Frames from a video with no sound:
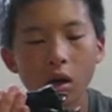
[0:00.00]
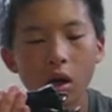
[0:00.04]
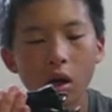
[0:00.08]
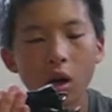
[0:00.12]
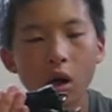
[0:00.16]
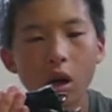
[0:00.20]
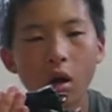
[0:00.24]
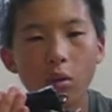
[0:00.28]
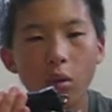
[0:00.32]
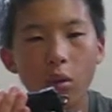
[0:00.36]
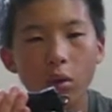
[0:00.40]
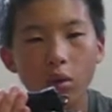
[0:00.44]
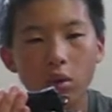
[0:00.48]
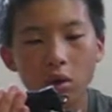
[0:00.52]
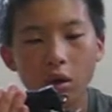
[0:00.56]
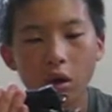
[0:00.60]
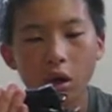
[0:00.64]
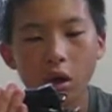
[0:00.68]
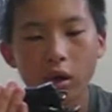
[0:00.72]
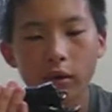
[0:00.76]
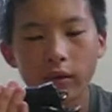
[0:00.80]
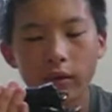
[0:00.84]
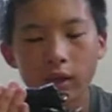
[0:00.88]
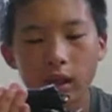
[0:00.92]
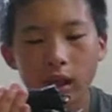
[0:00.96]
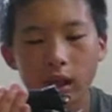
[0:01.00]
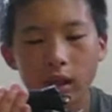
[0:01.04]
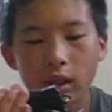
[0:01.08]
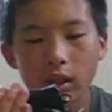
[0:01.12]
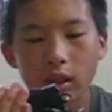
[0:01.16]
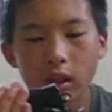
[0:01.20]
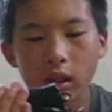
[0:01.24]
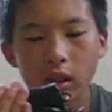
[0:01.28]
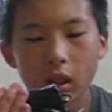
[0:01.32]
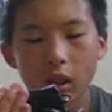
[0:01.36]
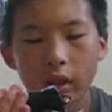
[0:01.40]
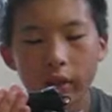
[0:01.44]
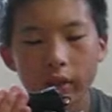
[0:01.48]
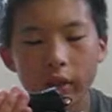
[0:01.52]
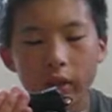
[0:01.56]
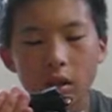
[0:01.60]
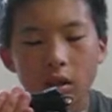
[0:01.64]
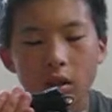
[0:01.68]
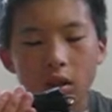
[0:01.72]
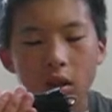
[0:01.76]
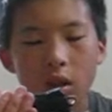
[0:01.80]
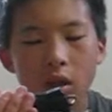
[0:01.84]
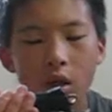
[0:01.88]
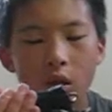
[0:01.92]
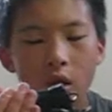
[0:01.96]
almost all of the
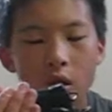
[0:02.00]
1911s.